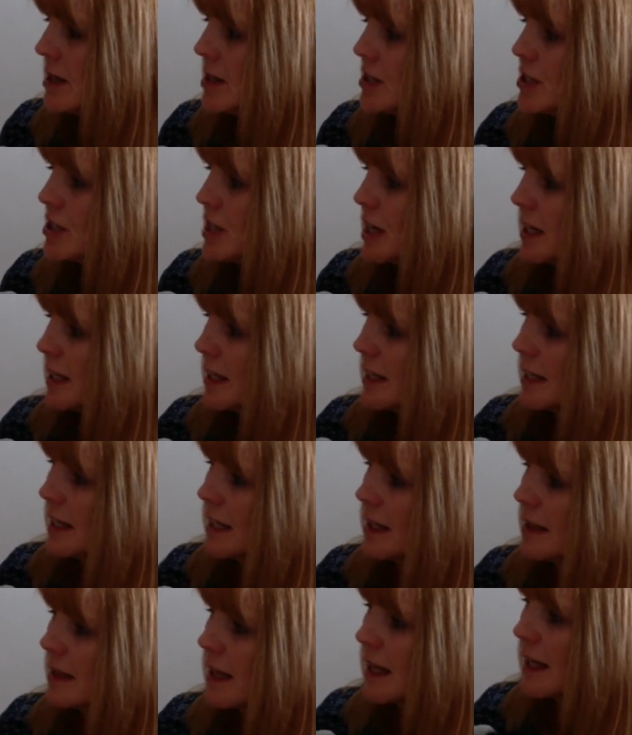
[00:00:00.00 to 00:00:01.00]

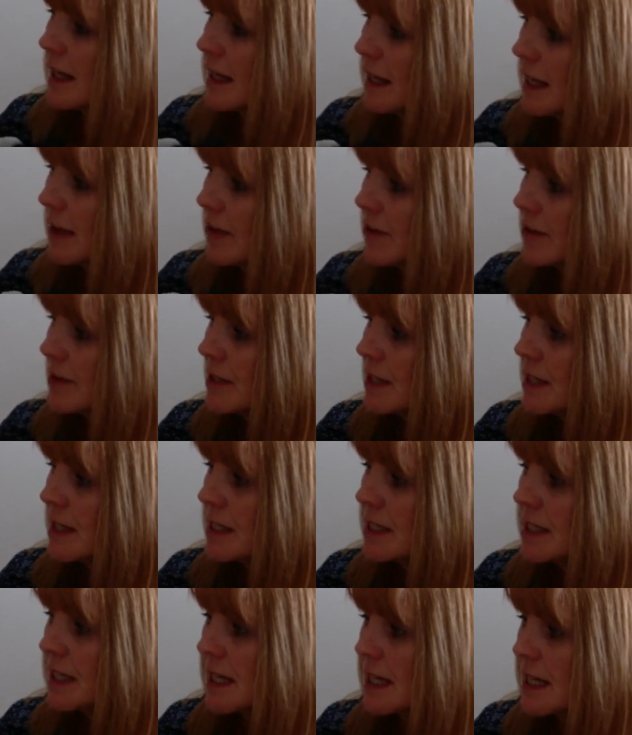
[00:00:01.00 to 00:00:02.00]
Gently they
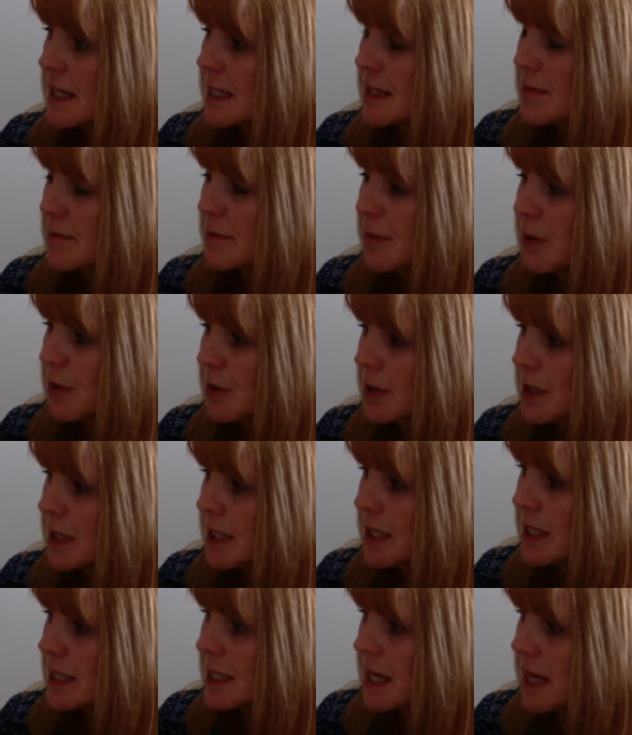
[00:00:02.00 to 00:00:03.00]
lifted his
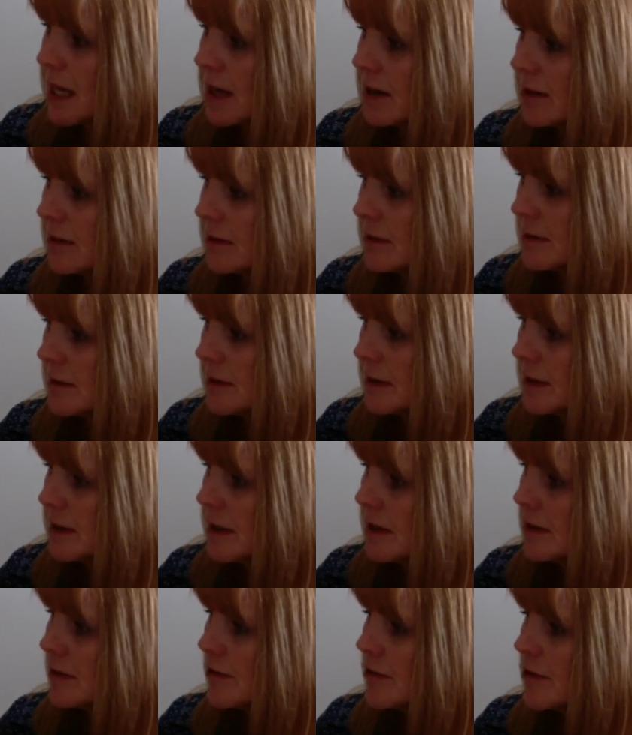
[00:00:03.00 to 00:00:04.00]
body down
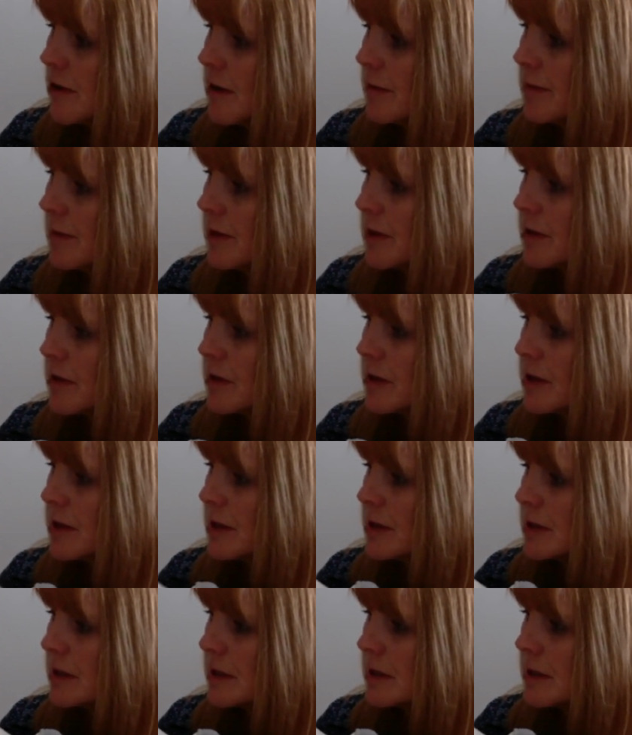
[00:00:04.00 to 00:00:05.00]
from the
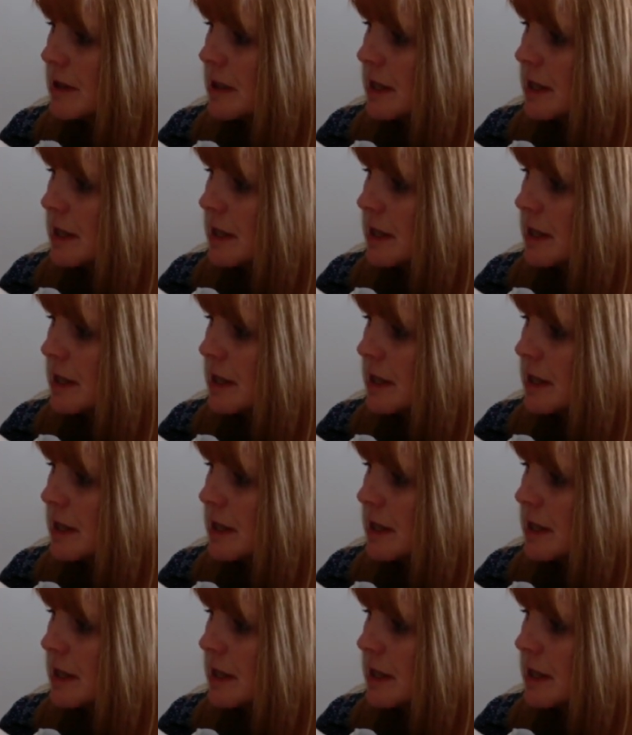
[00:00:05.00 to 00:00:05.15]
cross,